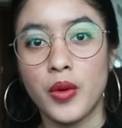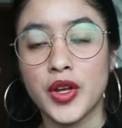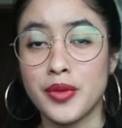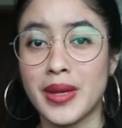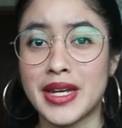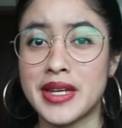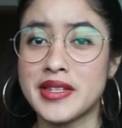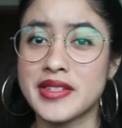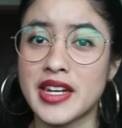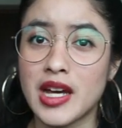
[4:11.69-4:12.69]
what you may need
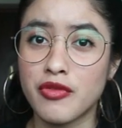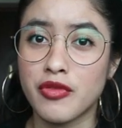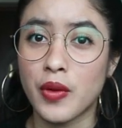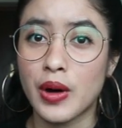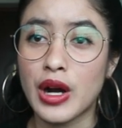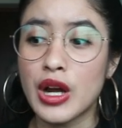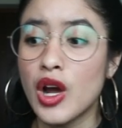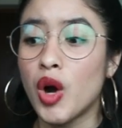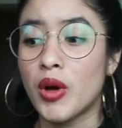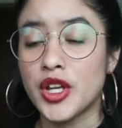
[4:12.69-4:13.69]
to sign up for,
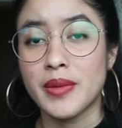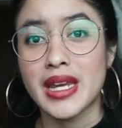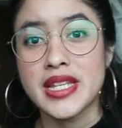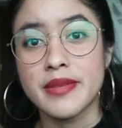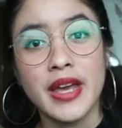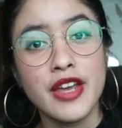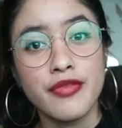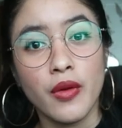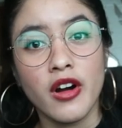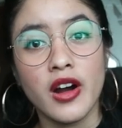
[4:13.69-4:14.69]
what you may need to pay
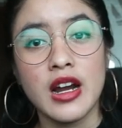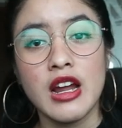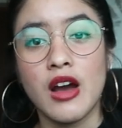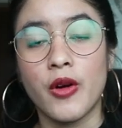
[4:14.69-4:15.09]
for.